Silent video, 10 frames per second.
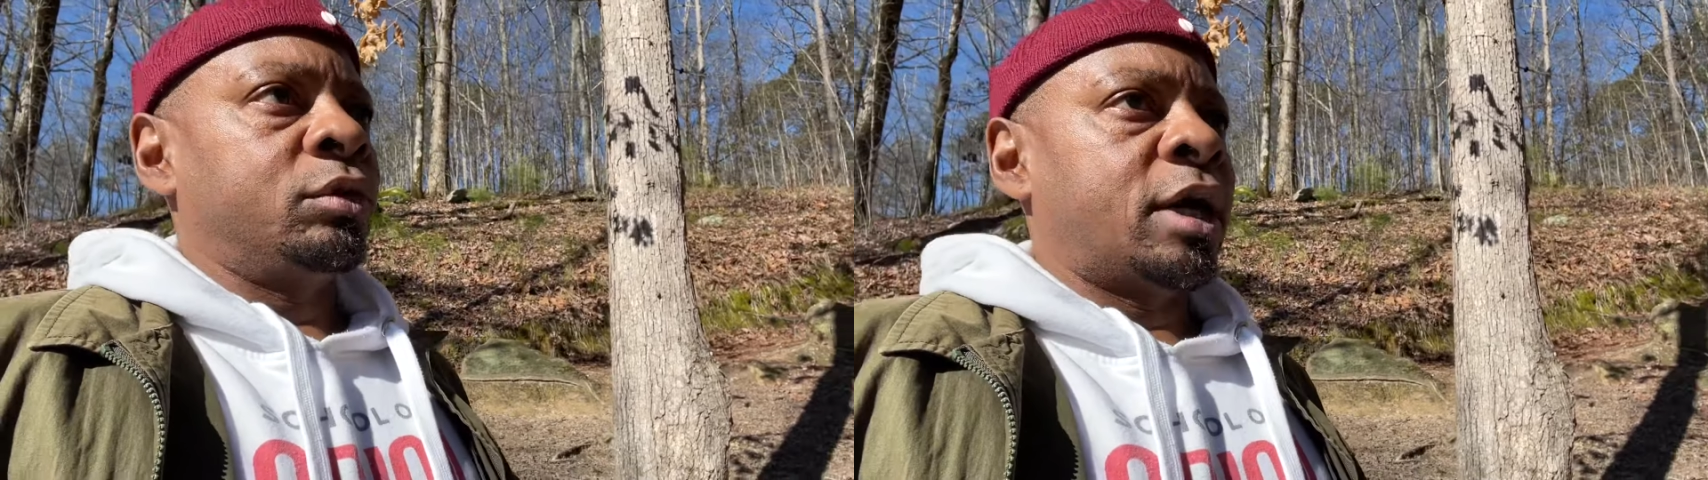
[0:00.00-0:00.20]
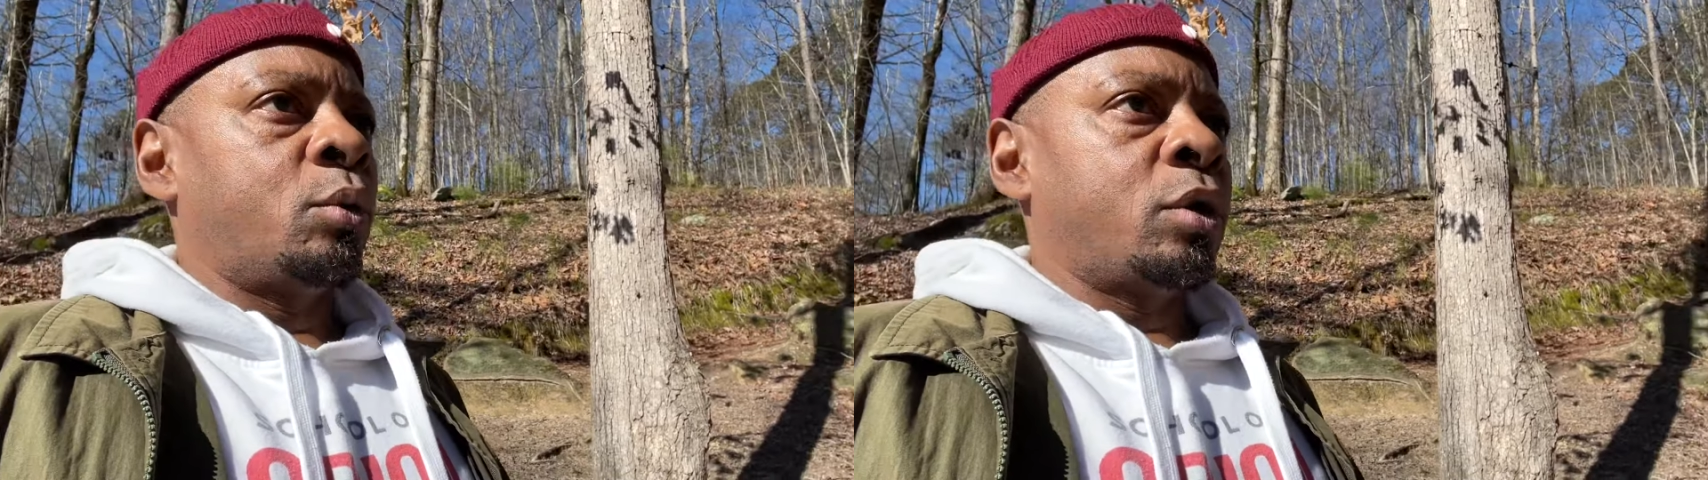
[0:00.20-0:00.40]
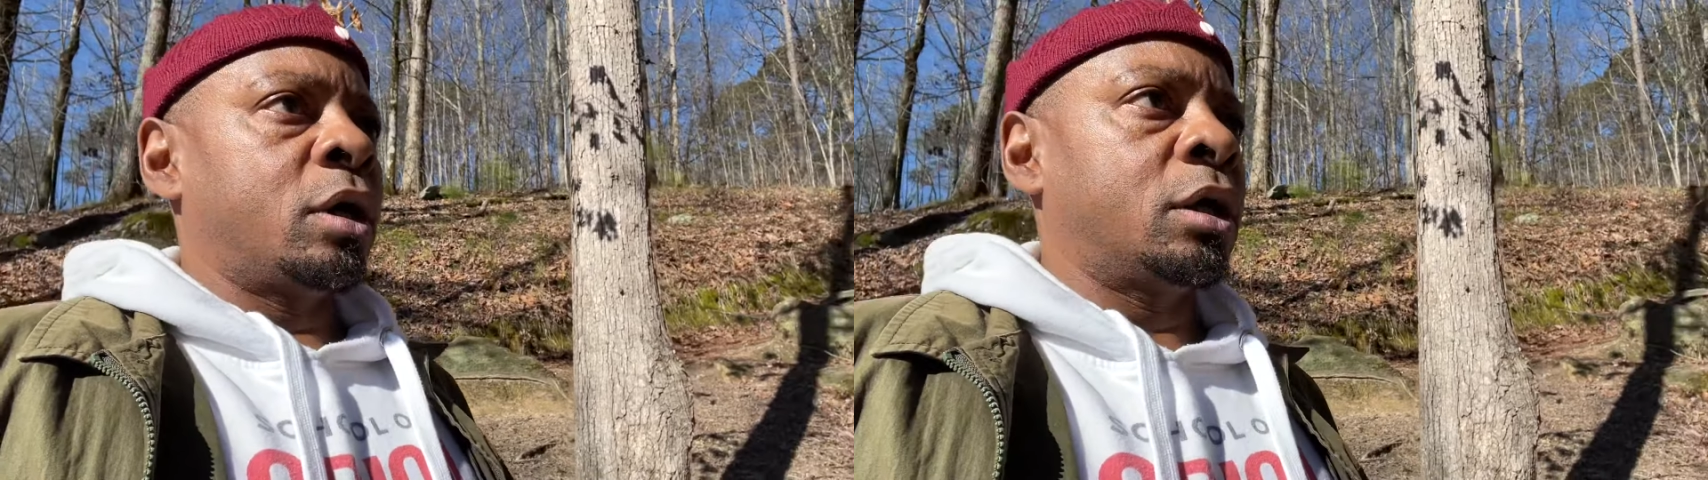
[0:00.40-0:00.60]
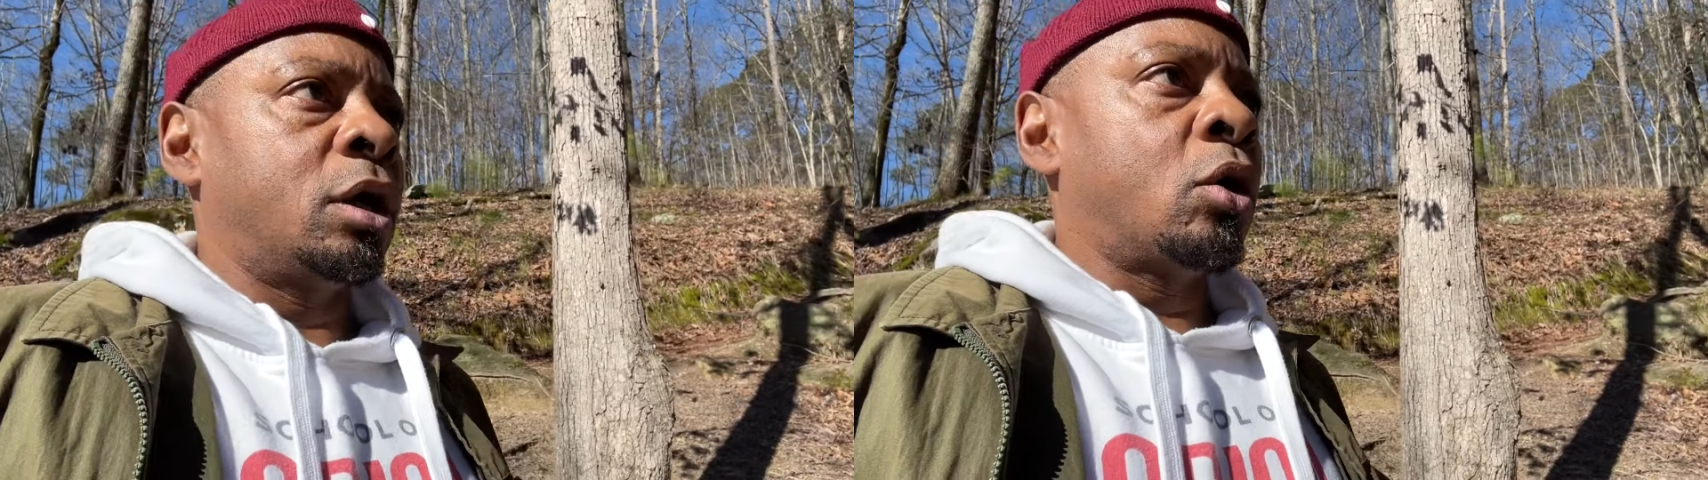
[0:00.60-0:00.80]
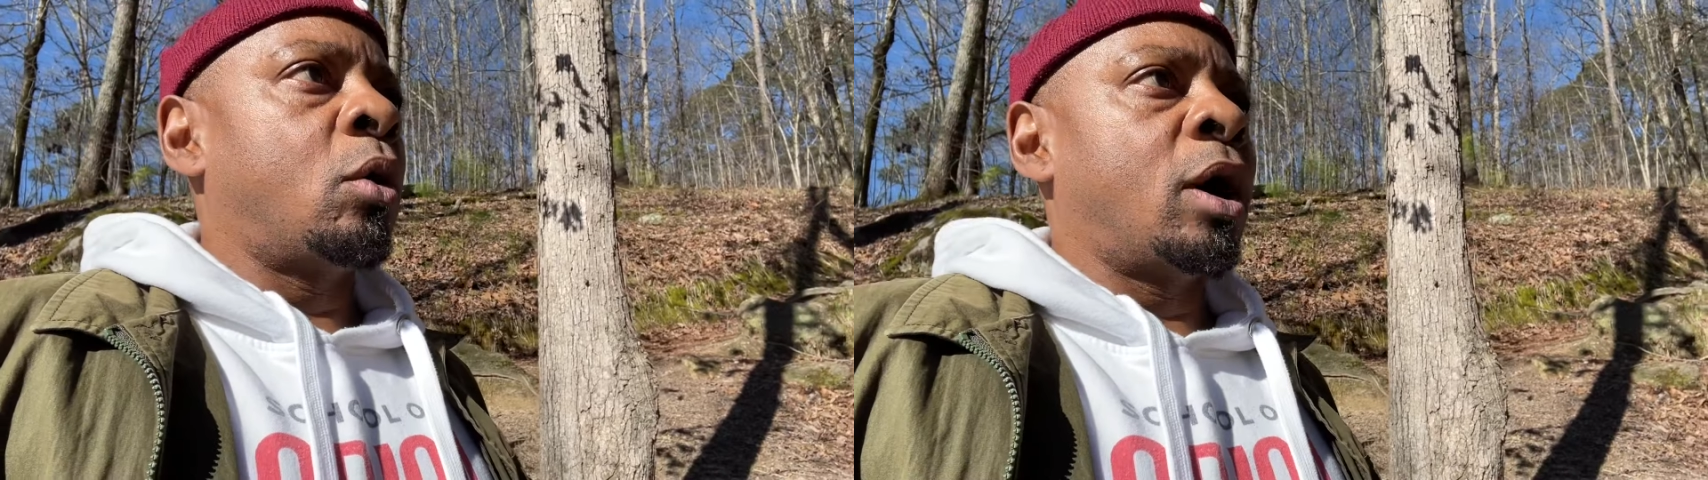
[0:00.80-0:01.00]
that we're gonna
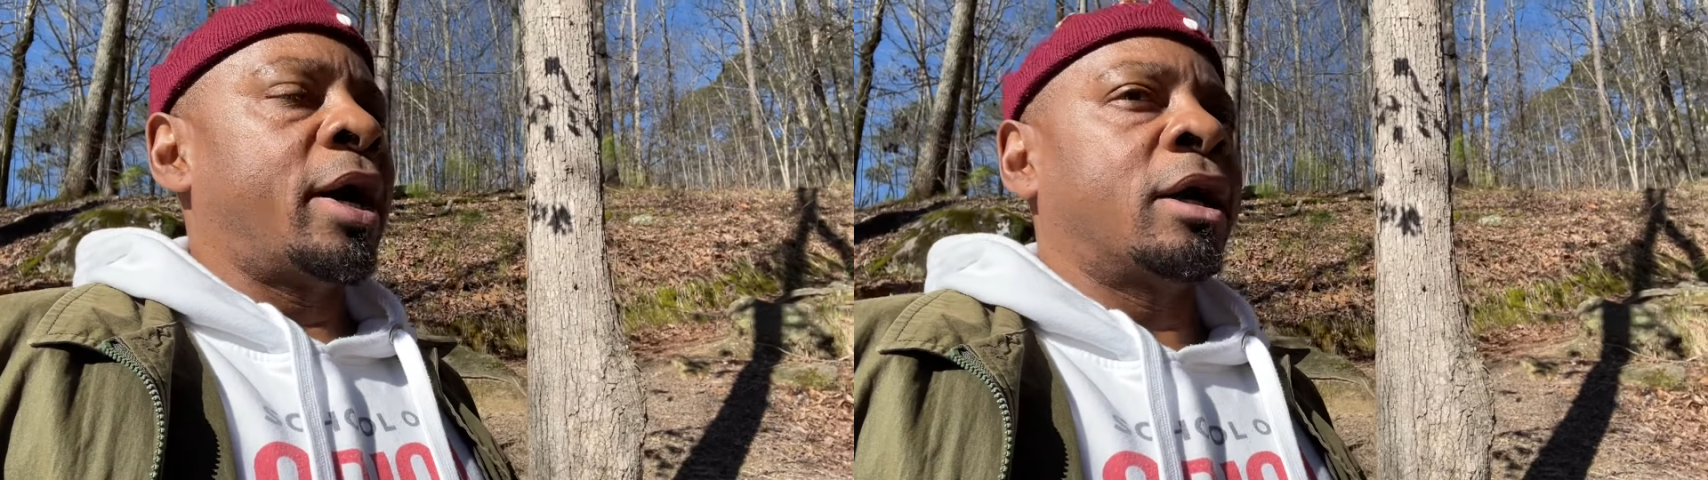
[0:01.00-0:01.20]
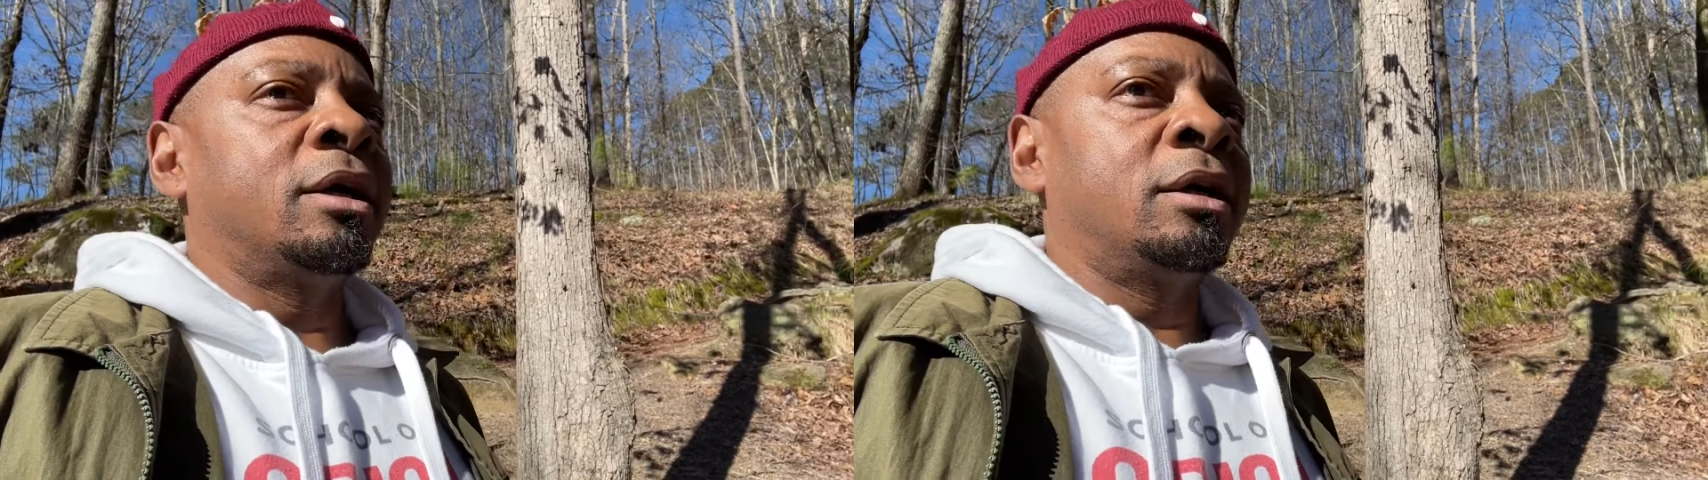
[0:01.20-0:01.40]
acquire.